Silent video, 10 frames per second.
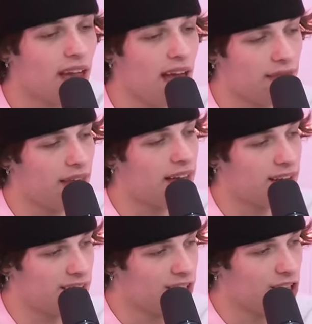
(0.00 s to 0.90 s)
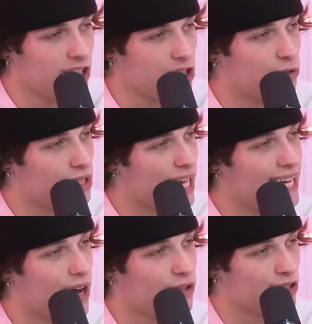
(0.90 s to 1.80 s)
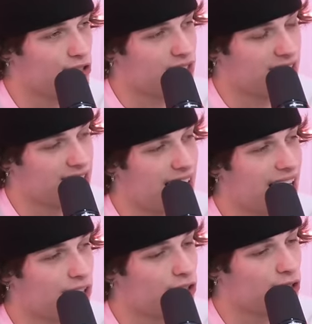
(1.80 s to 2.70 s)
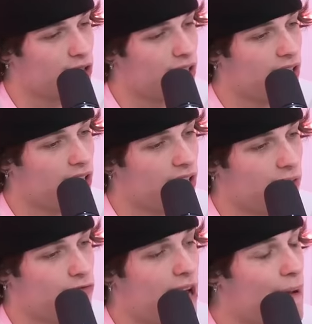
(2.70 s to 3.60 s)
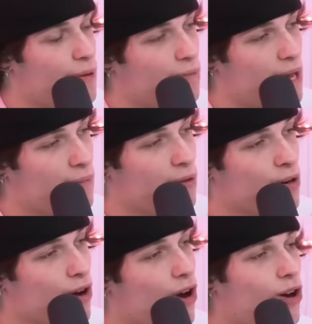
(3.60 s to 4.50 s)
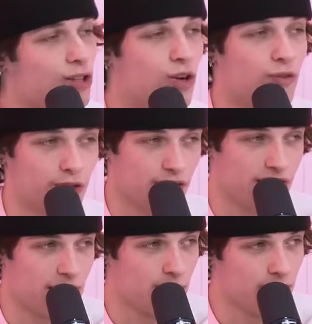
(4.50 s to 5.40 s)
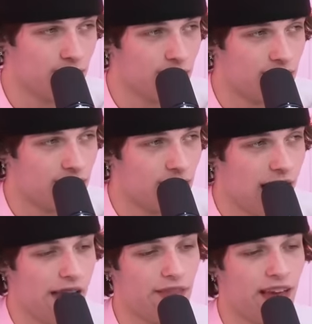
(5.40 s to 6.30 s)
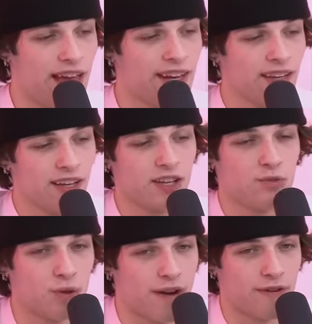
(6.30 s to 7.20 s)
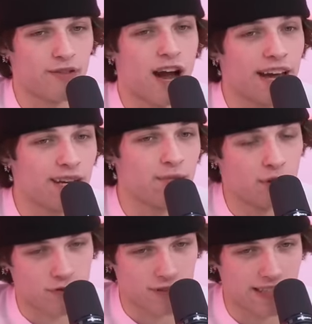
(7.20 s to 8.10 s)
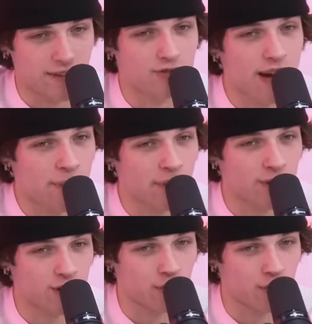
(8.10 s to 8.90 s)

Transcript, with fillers: And then you lay out your desired wrapping paper all over the table. And then whatever item you're gift wrapping for the